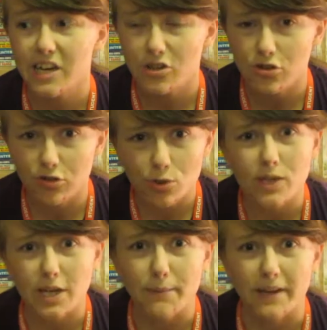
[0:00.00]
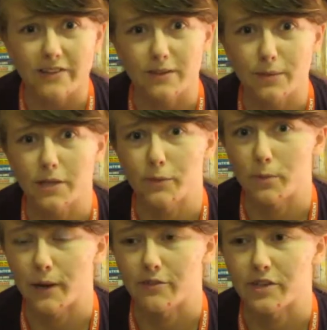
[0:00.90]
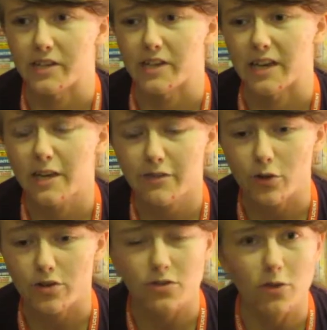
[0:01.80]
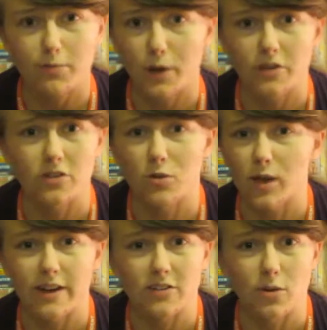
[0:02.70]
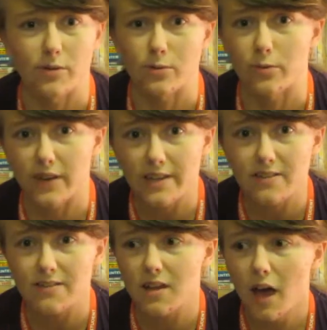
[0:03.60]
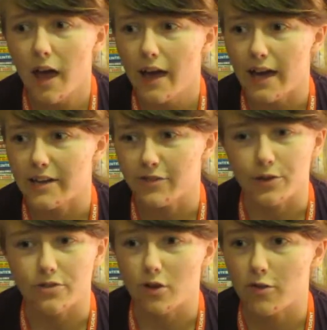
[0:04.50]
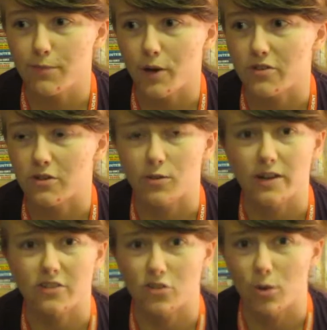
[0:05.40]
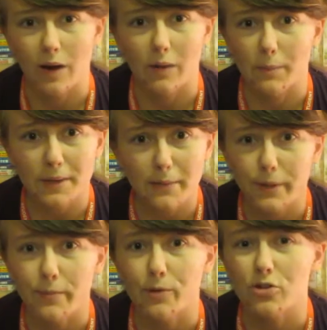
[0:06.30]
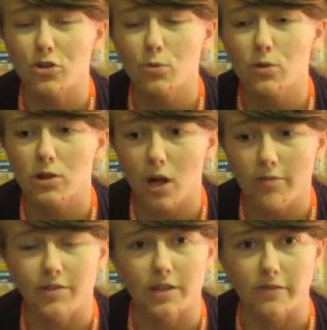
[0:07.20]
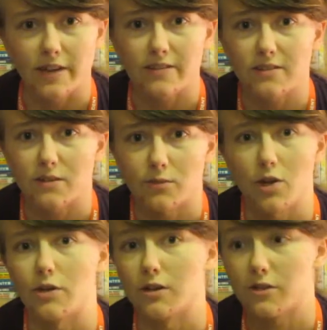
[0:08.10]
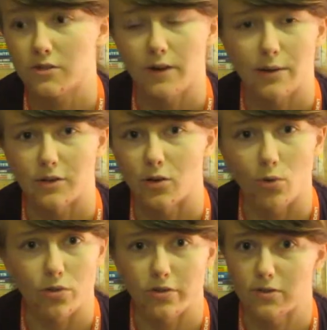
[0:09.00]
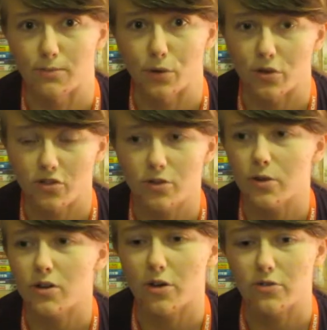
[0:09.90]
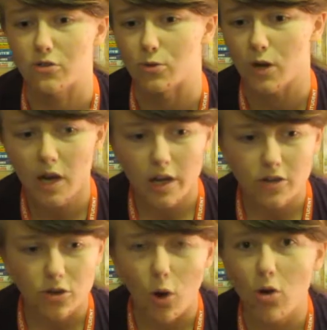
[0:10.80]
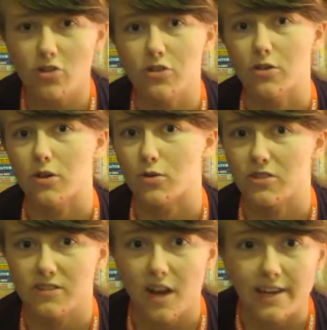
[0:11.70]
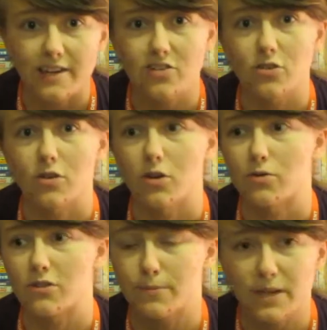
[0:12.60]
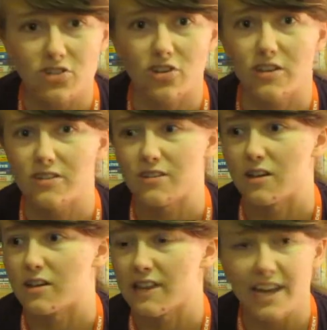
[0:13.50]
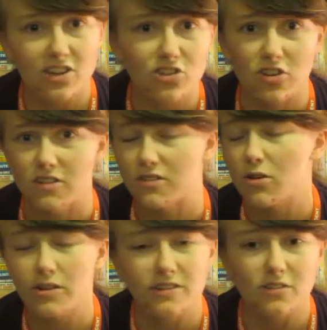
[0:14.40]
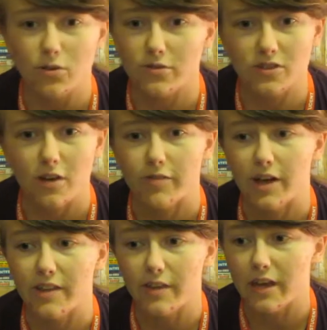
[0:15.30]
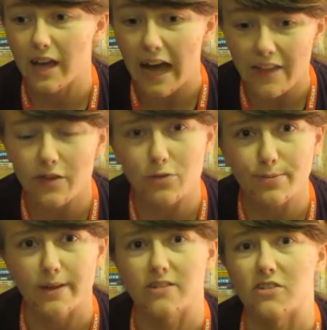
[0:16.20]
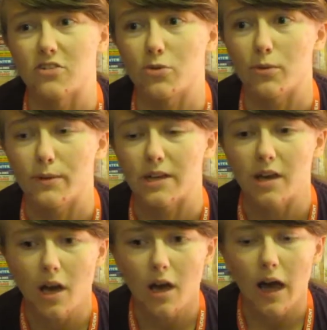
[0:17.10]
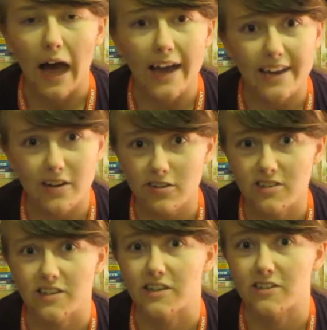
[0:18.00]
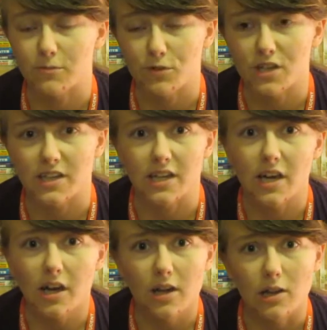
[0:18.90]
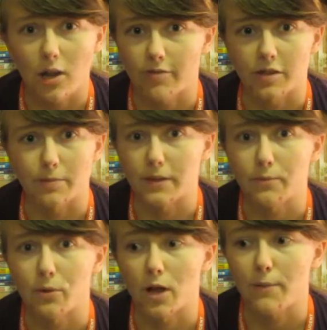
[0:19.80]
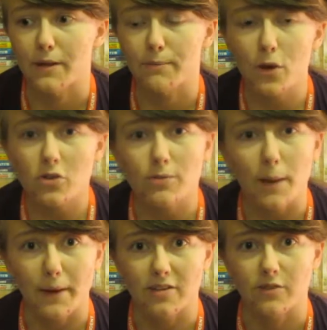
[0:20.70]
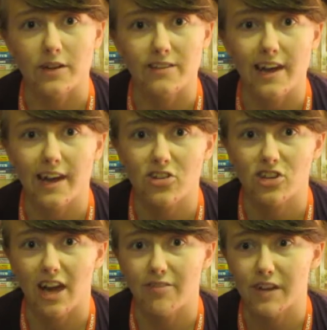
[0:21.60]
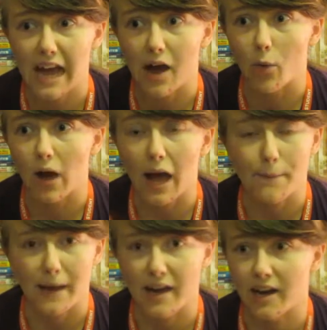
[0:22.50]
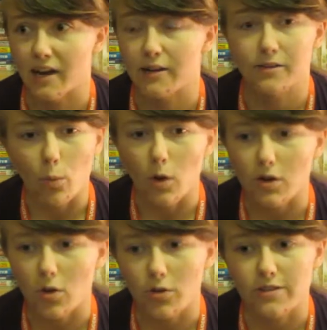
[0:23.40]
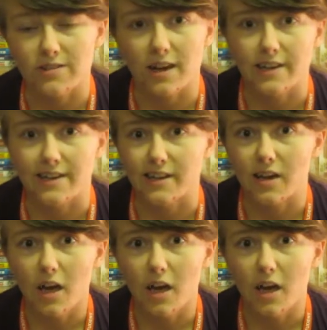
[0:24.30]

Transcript: truly amazing people by reading. If you're the sort of person who likes going to events, if you're the sort of person who likes to go out and meet people, you will love the events that run surrounding authors and books. You can to talks, you can go to signings, you can go to speeches and lectures and all this sort of stuff, and at those places you will meet, I guarantee, some really lovely people. I mean, most of my best friends that I actually have now, I met at one author signing,